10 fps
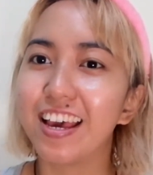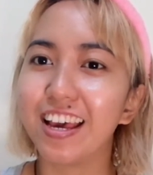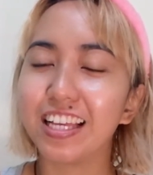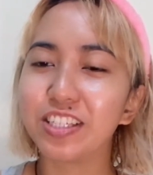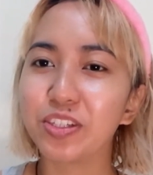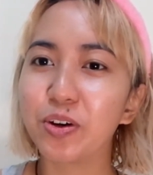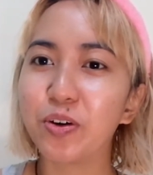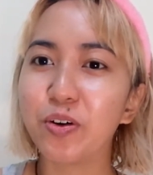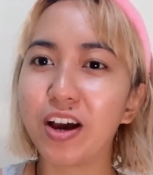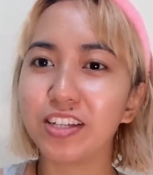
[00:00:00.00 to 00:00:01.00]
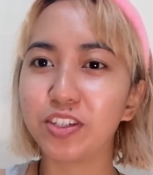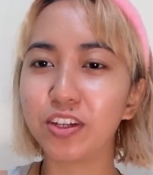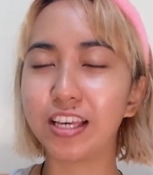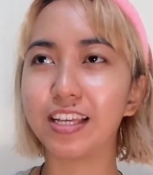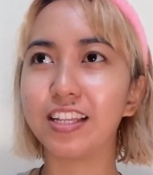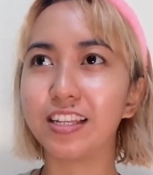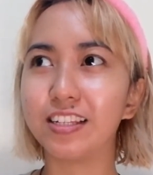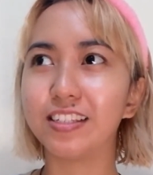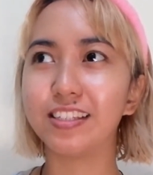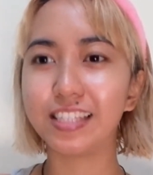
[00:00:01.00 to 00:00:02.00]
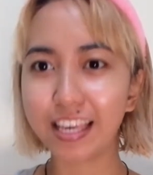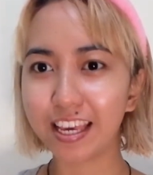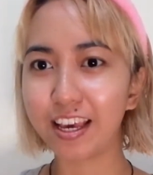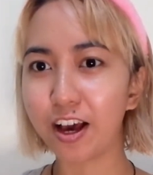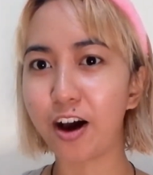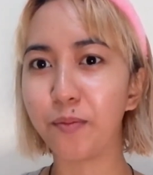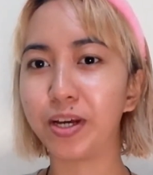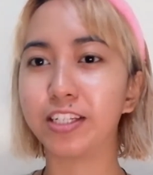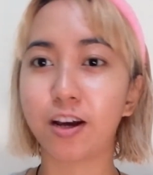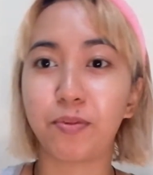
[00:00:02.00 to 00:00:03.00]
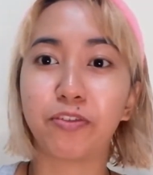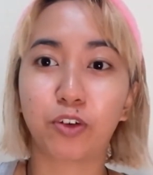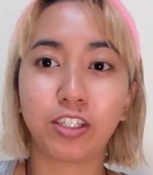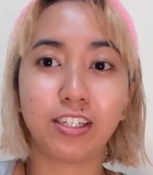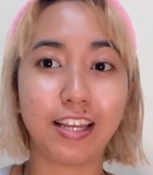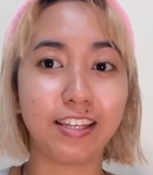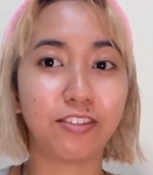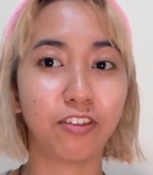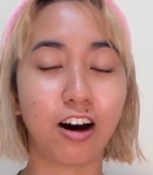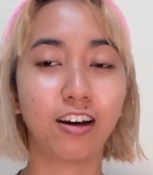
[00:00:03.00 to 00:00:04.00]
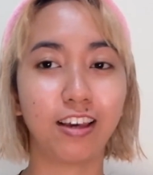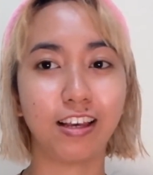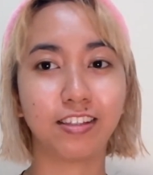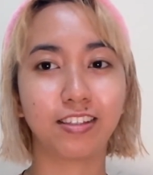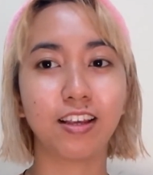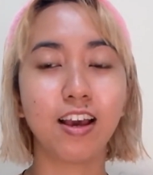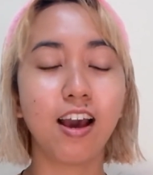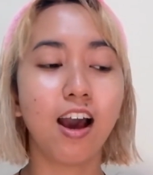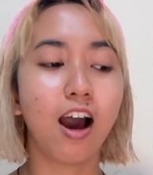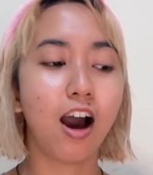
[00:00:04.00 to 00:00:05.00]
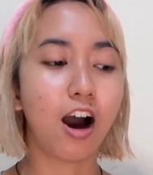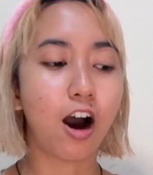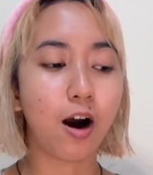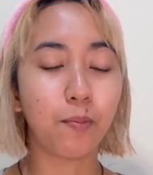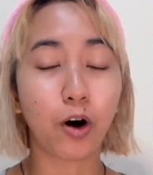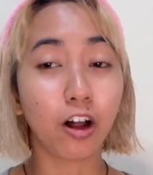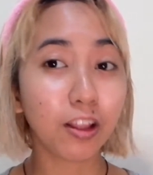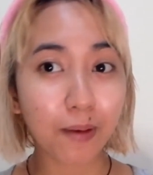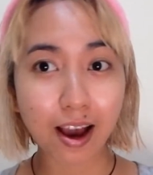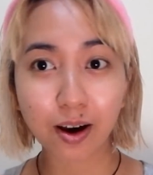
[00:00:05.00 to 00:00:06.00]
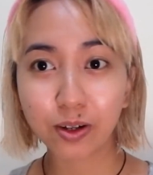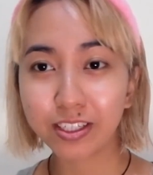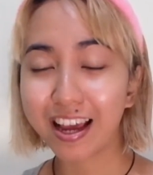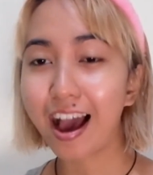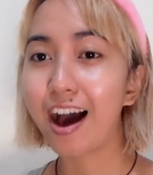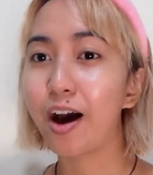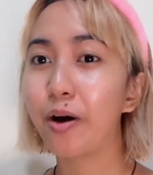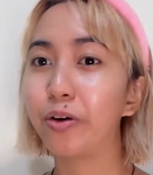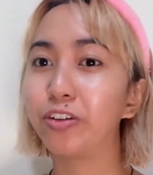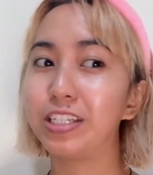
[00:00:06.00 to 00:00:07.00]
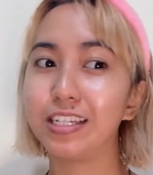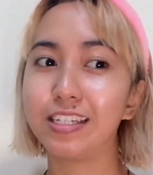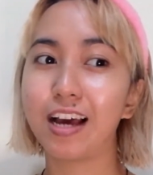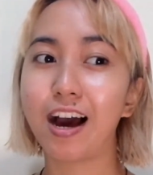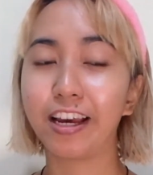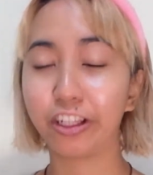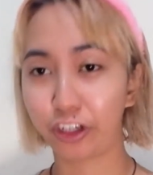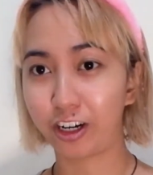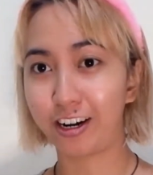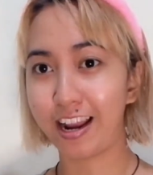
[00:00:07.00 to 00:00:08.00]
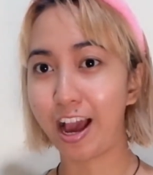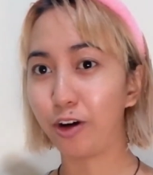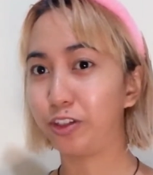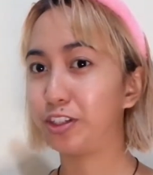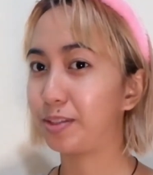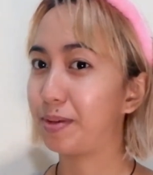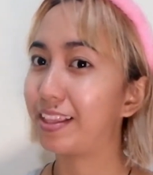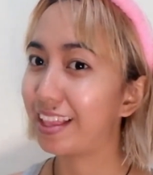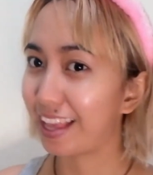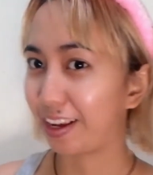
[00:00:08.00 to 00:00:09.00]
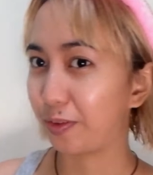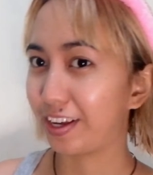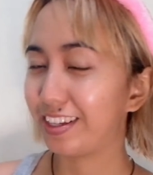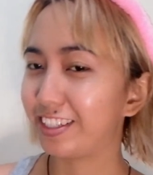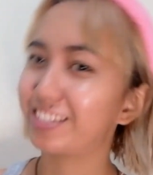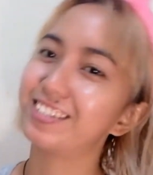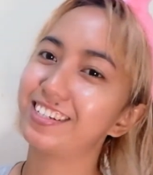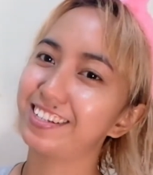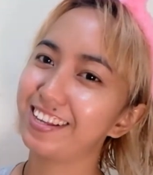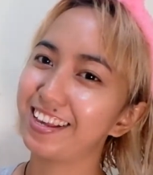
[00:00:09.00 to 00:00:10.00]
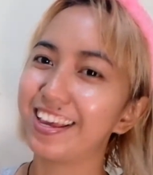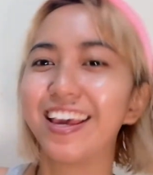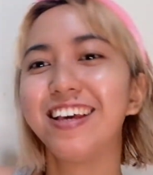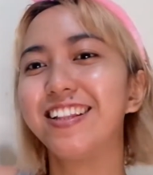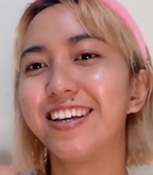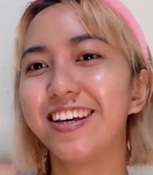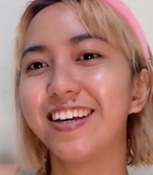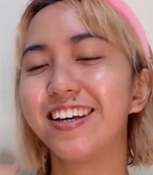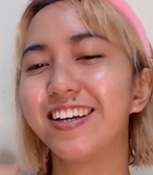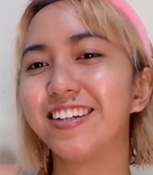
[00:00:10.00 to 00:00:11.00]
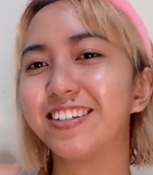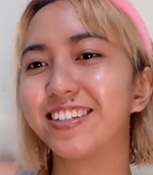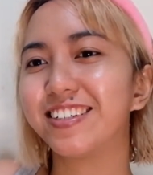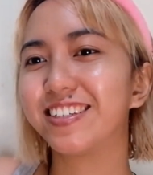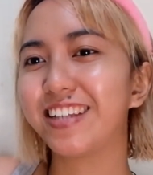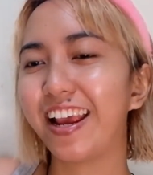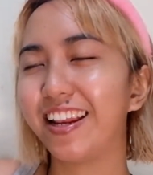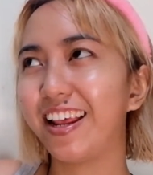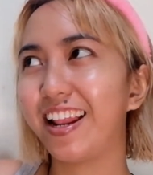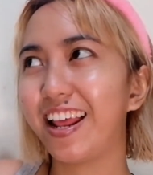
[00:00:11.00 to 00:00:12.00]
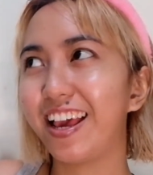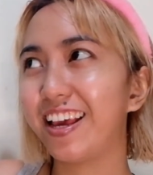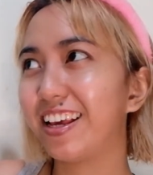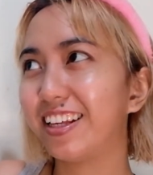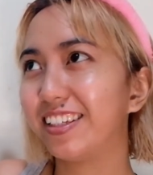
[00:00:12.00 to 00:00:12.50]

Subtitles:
And so as you can see, my topic for today's vlog is all about how did I learn how to speak the language, English. Ding, ding, ding.